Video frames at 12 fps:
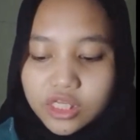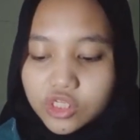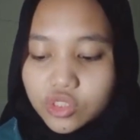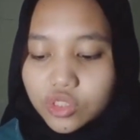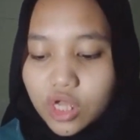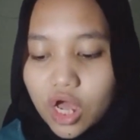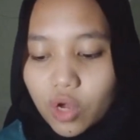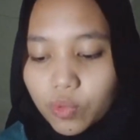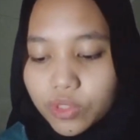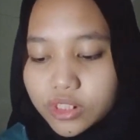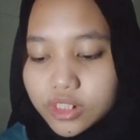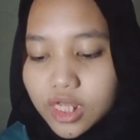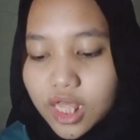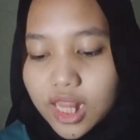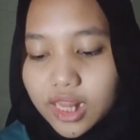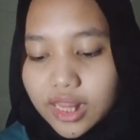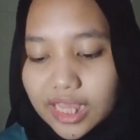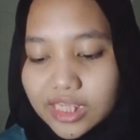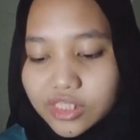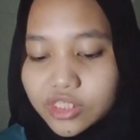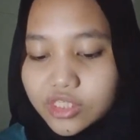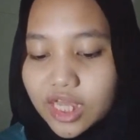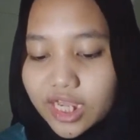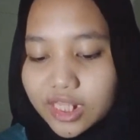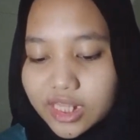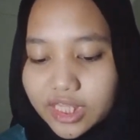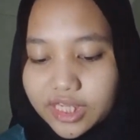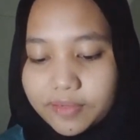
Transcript: his own legs tightly